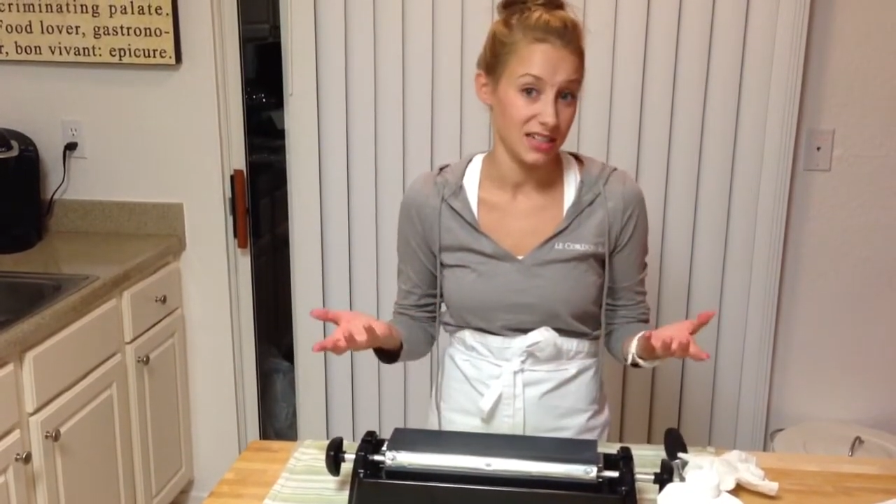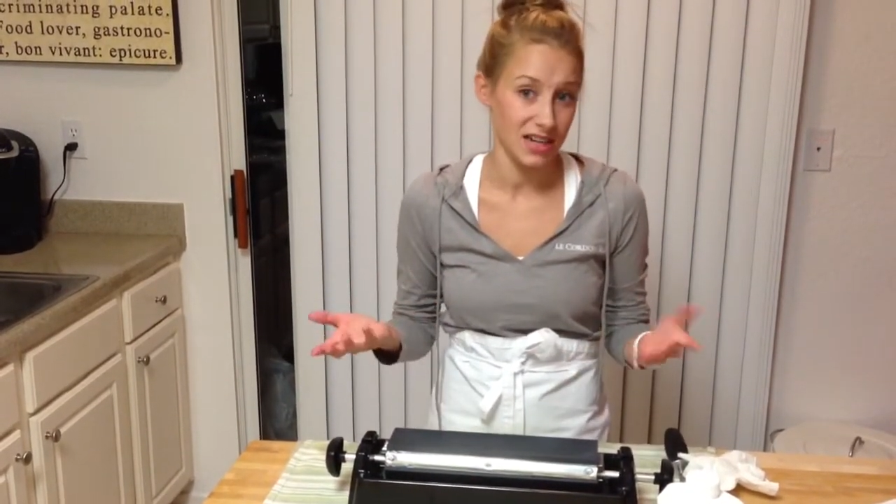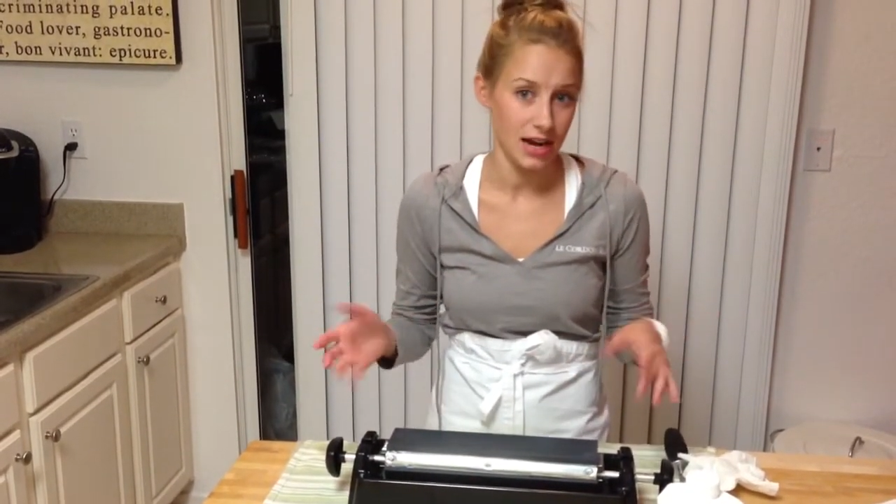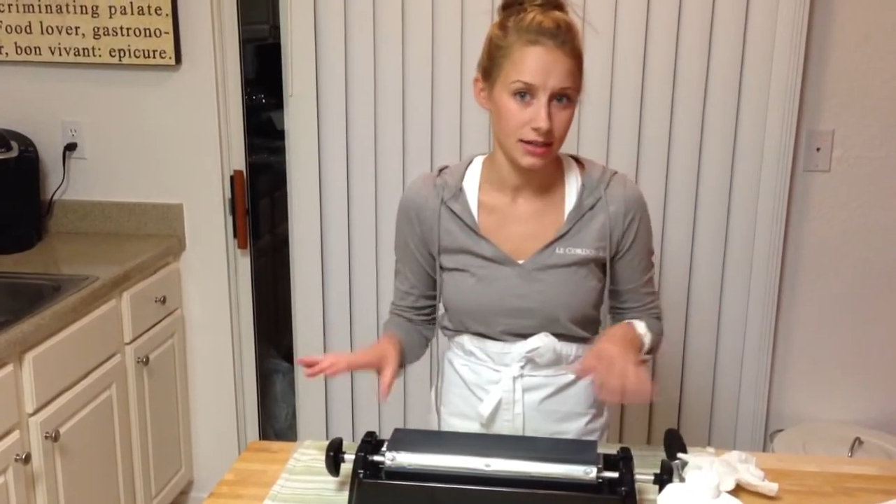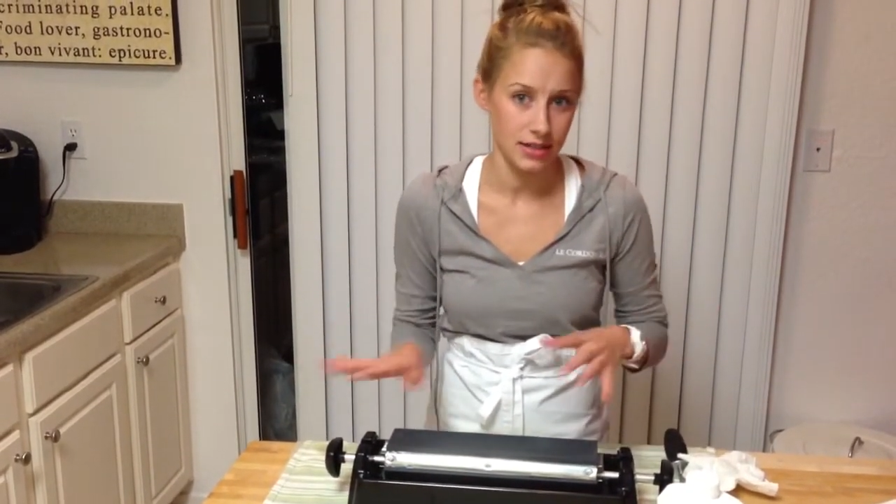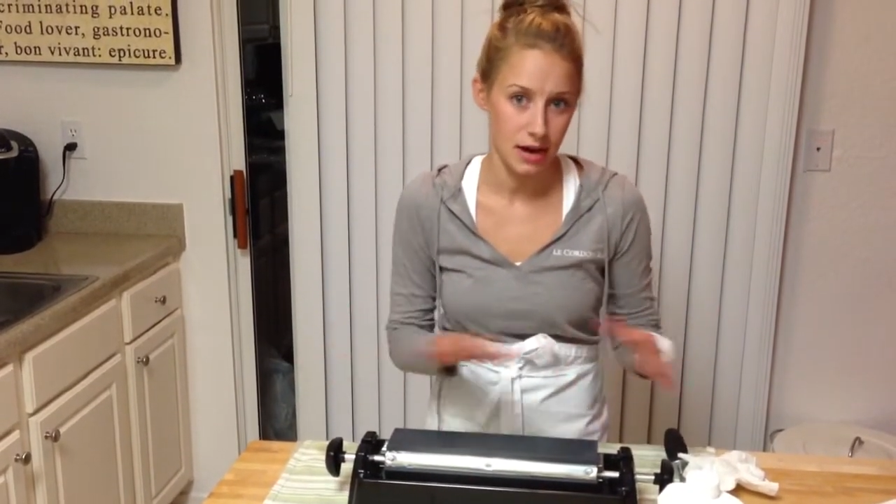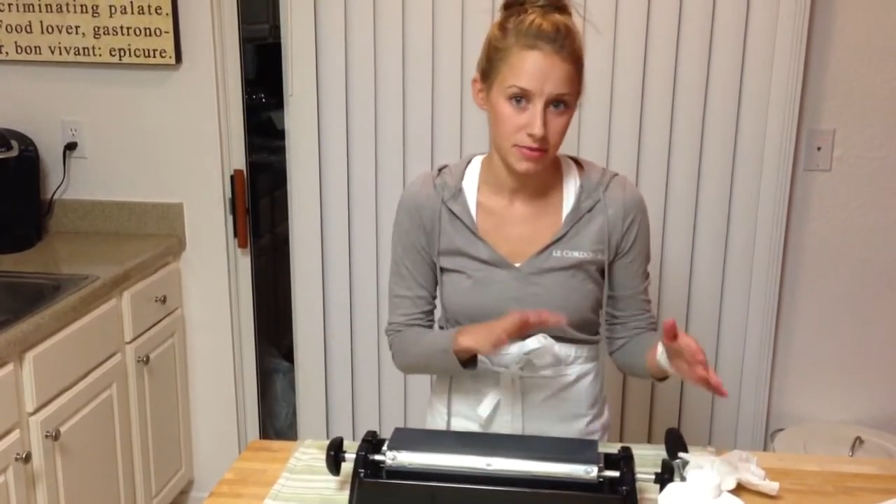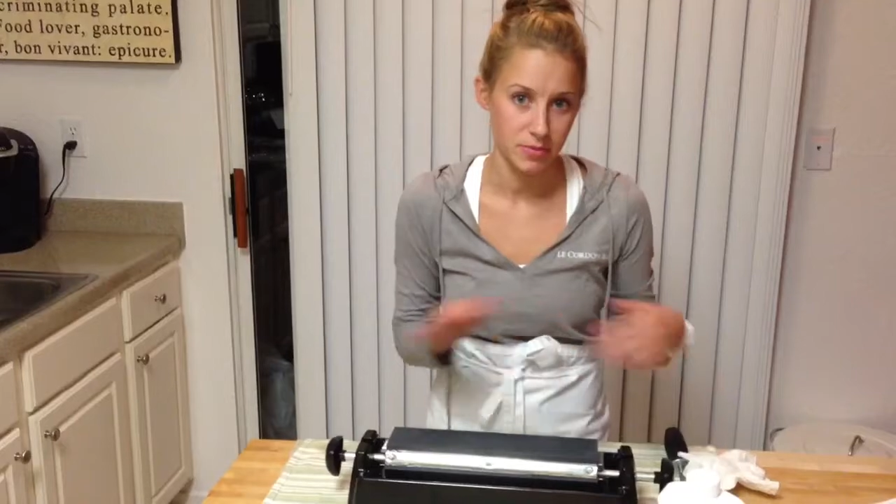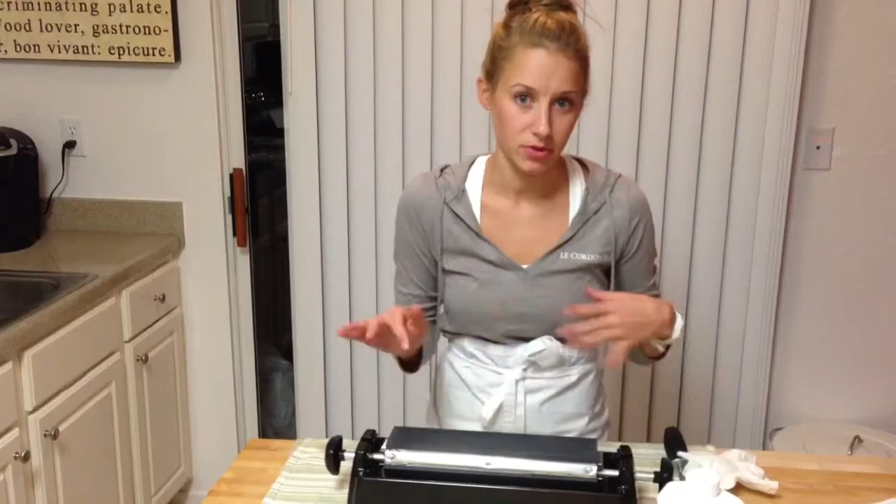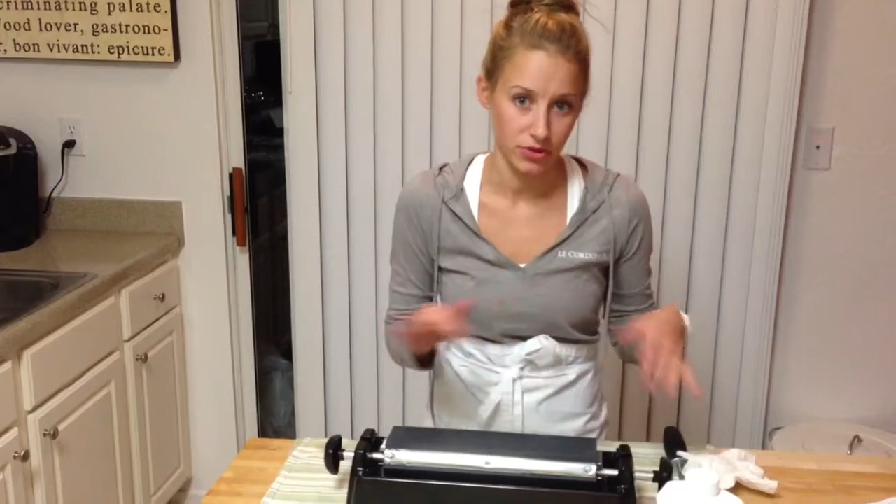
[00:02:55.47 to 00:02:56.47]
9
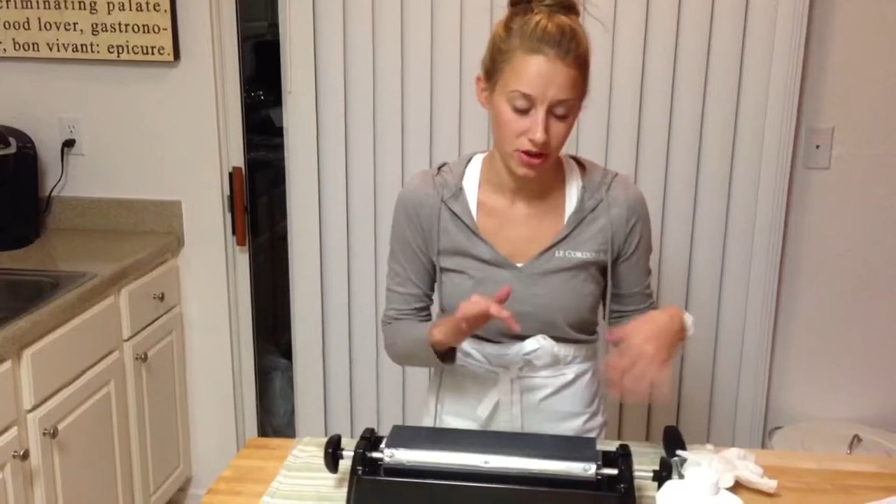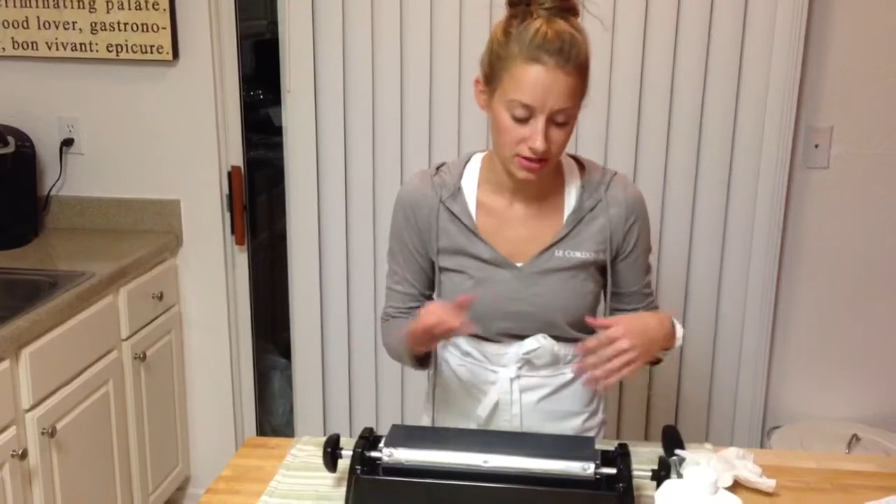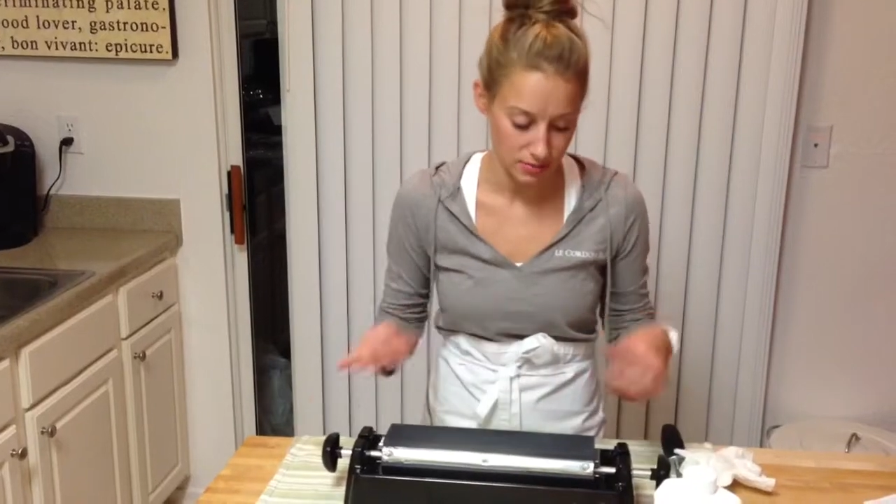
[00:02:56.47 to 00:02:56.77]
times pulled across